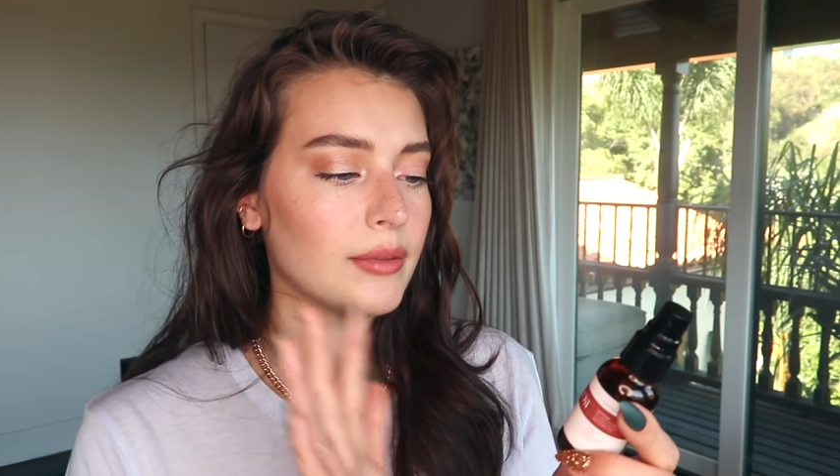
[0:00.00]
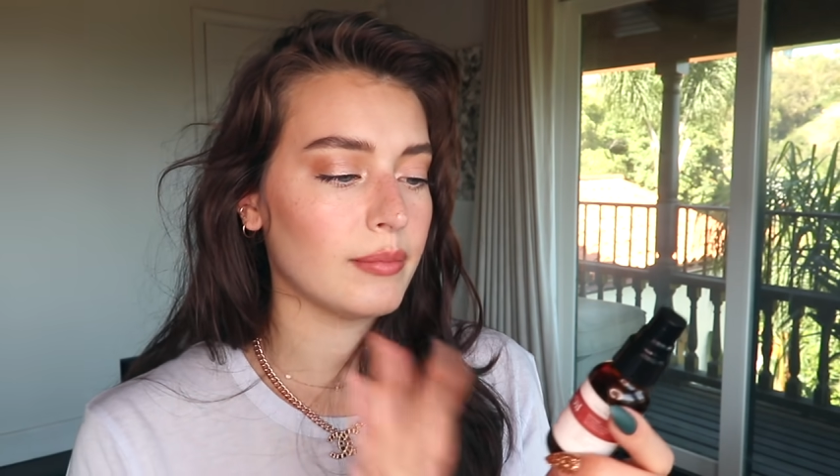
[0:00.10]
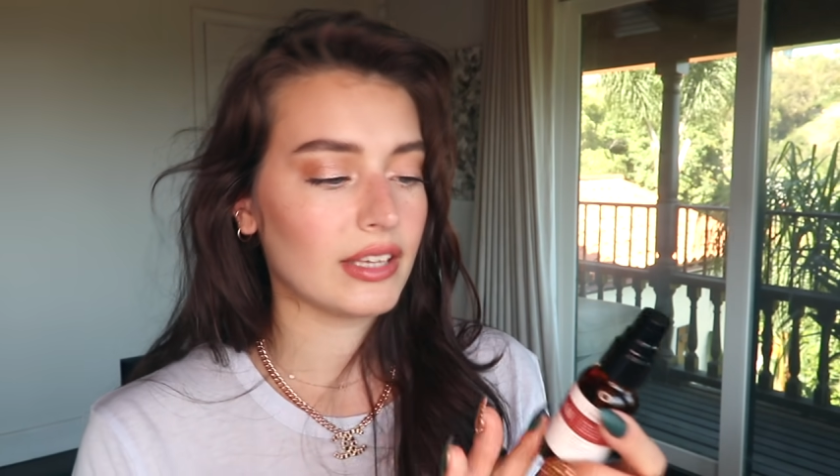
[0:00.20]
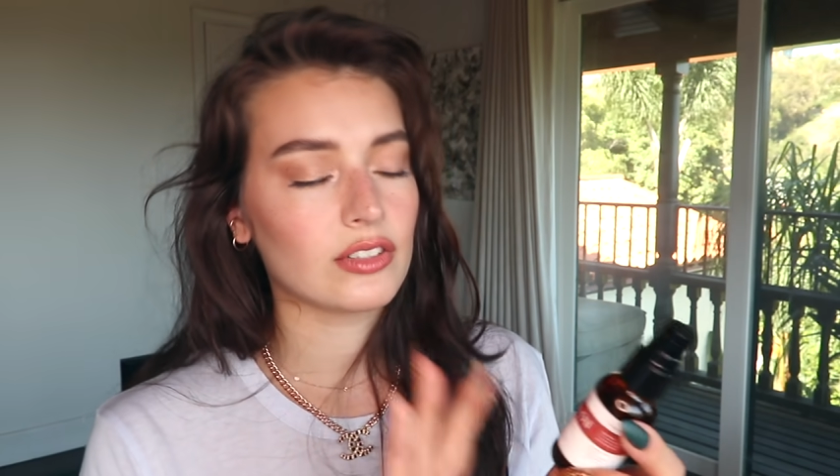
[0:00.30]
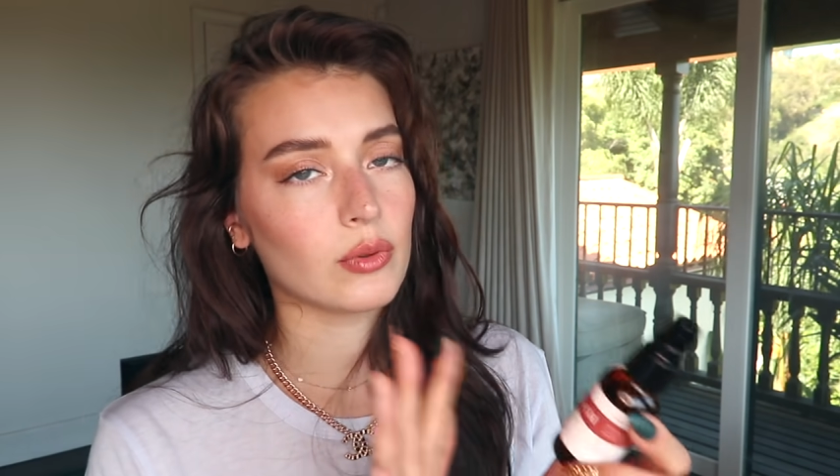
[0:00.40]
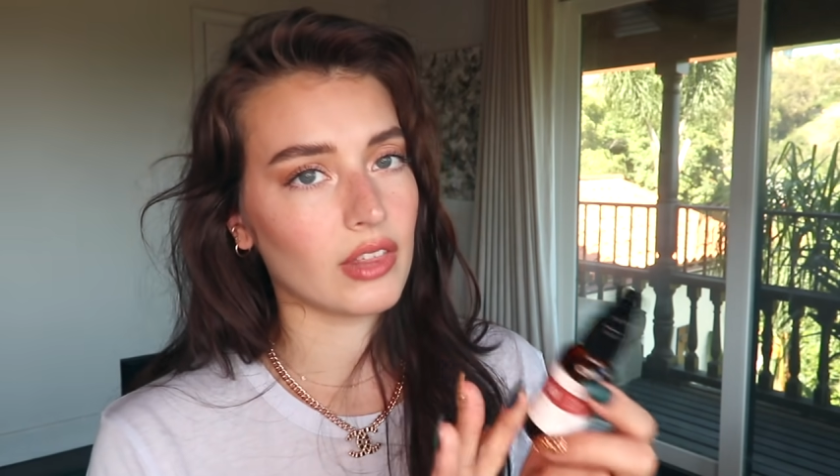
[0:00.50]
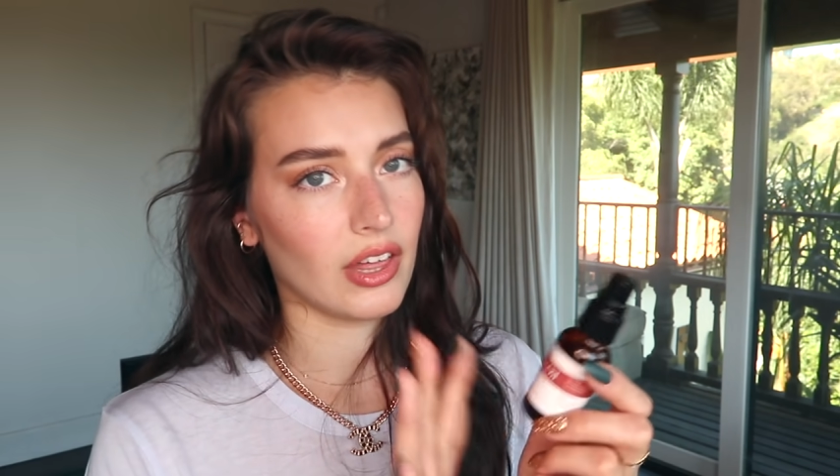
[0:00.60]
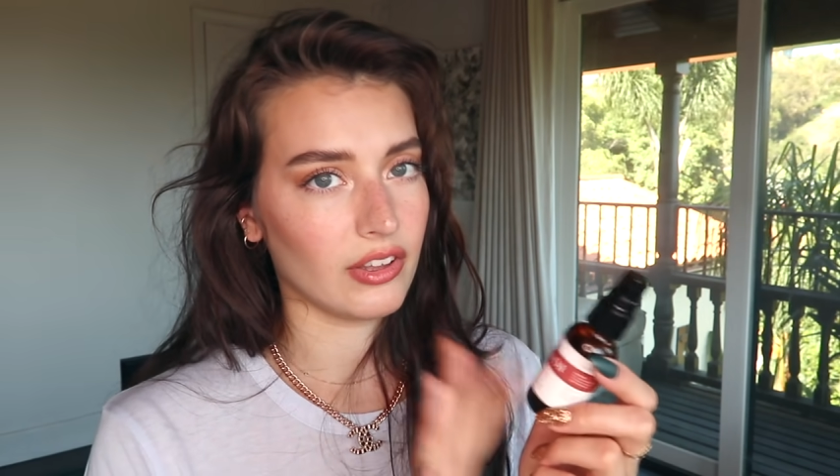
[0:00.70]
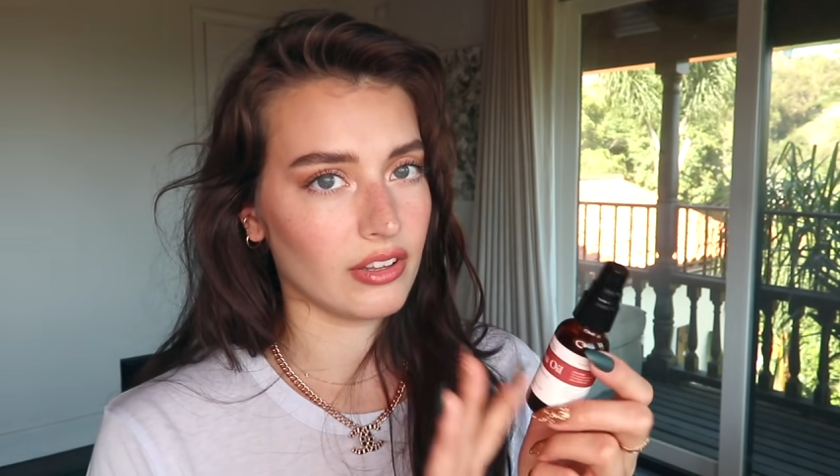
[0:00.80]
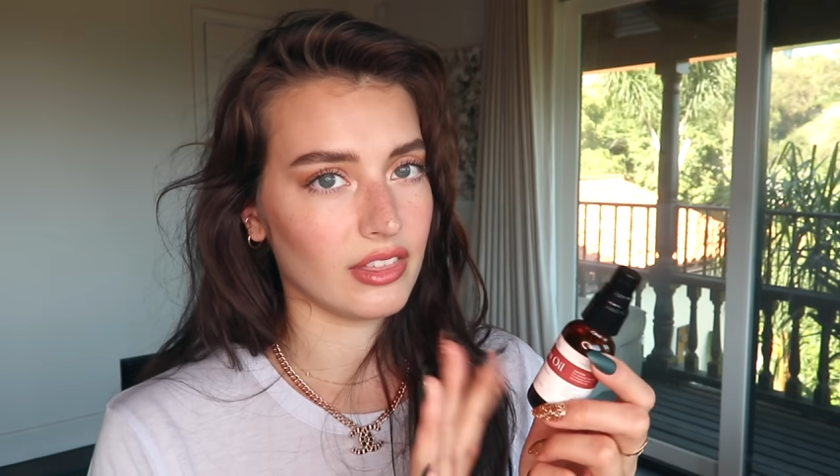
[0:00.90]
mixed with
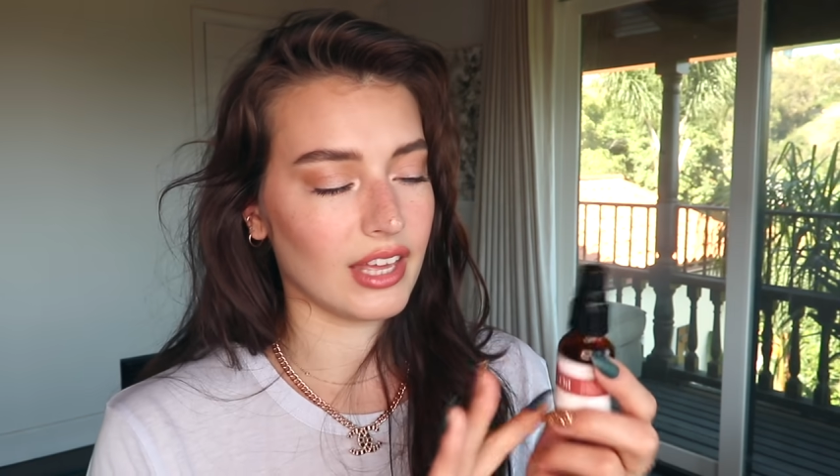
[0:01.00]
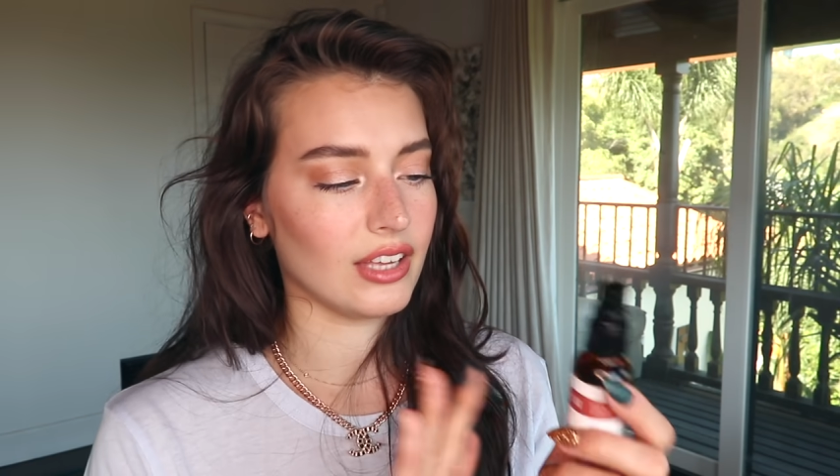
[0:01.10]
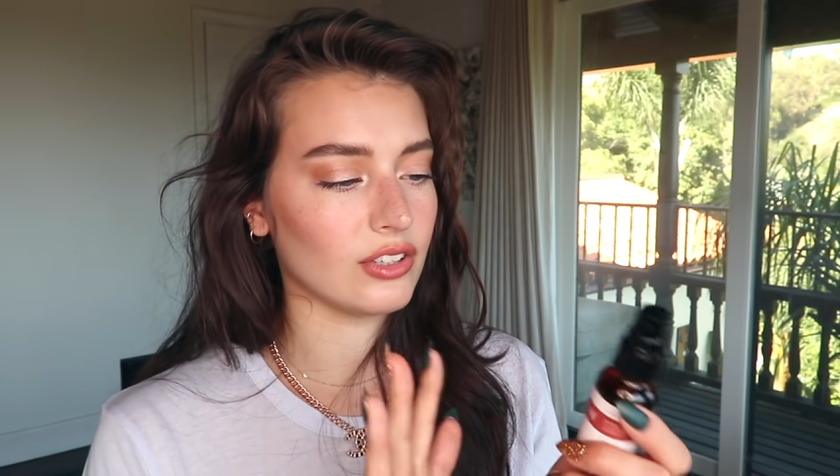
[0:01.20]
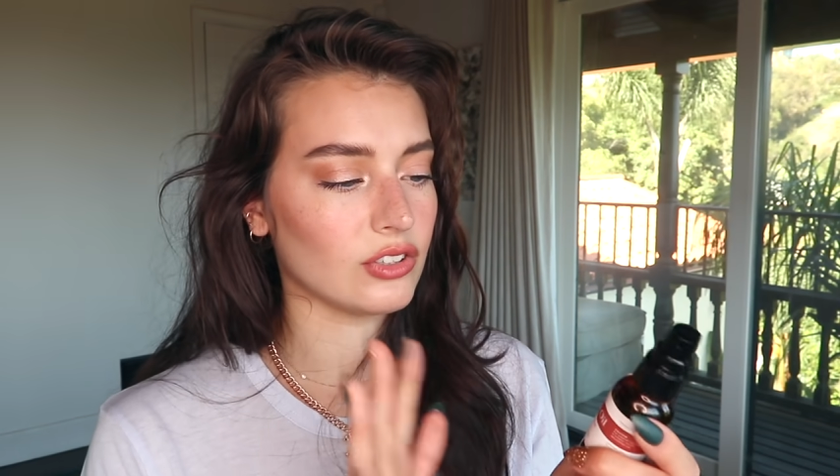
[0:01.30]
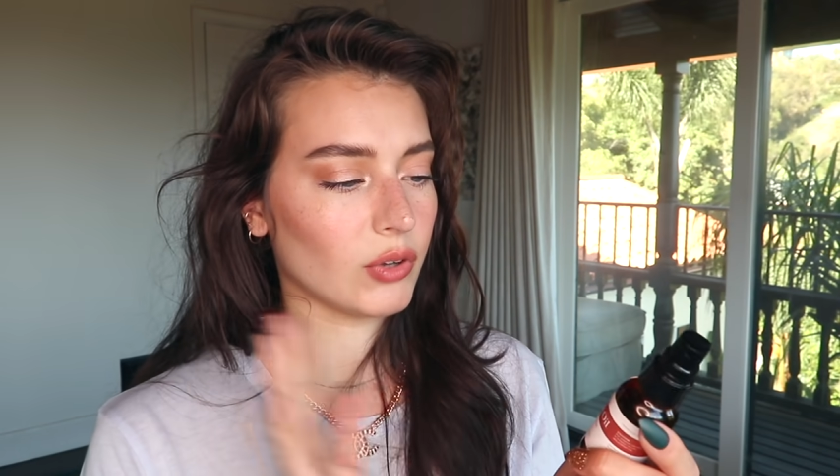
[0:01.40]
other things,